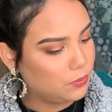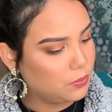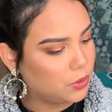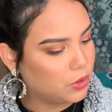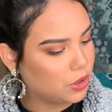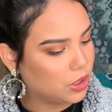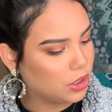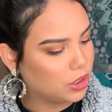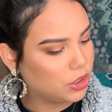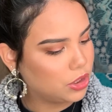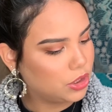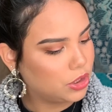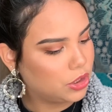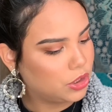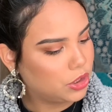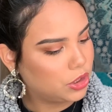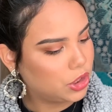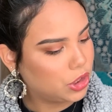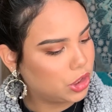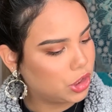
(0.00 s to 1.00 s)
Shock
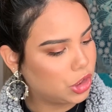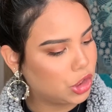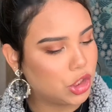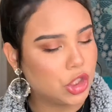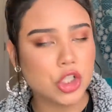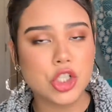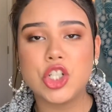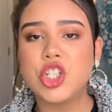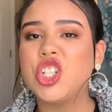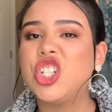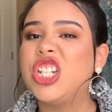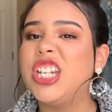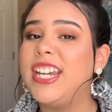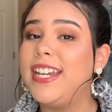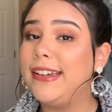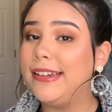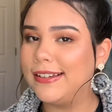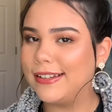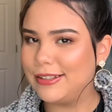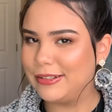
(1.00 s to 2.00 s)

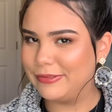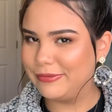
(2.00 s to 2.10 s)
Chic